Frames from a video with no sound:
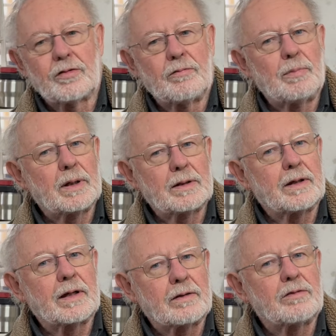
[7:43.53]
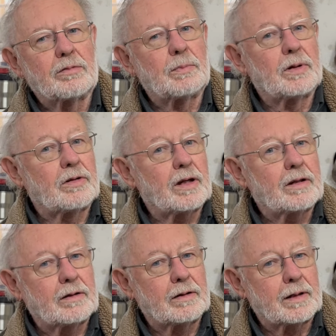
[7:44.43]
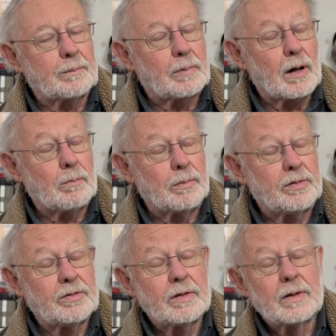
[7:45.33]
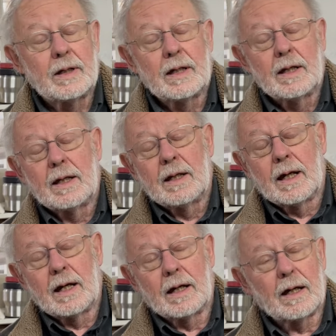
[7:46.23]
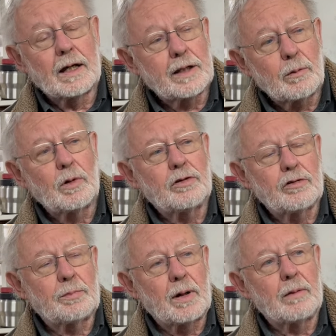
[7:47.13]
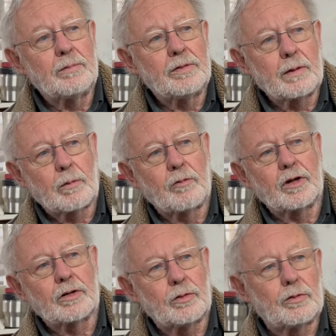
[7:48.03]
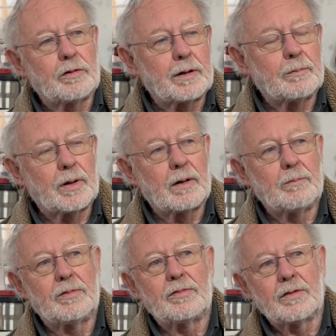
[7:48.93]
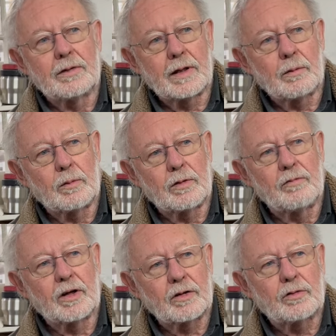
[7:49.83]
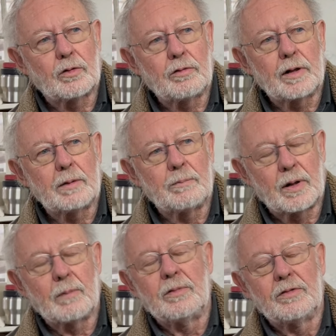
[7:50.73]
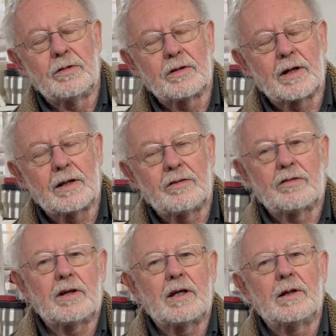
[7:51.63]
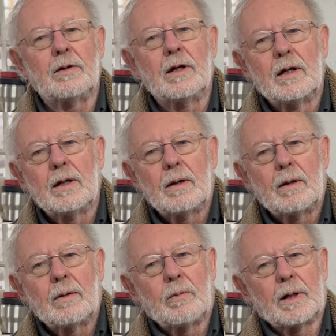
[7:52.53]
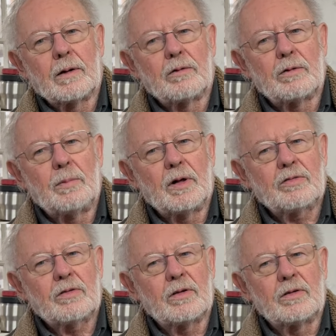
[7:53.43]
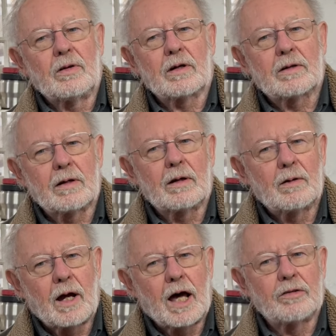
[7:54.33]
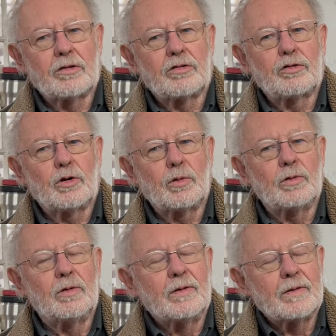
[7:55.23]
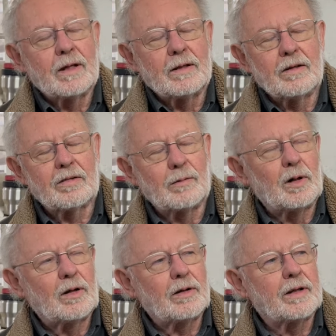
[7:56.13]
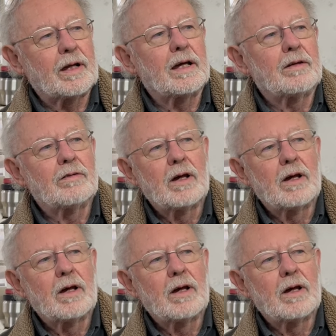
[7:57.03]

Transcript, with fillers: of buildings, particularly pubs. Uh, and they weren't just pubs, they were Victorian pubs. They were the Victorian pubs that I'd seen when I was a bus conductor as a student in the summer holidays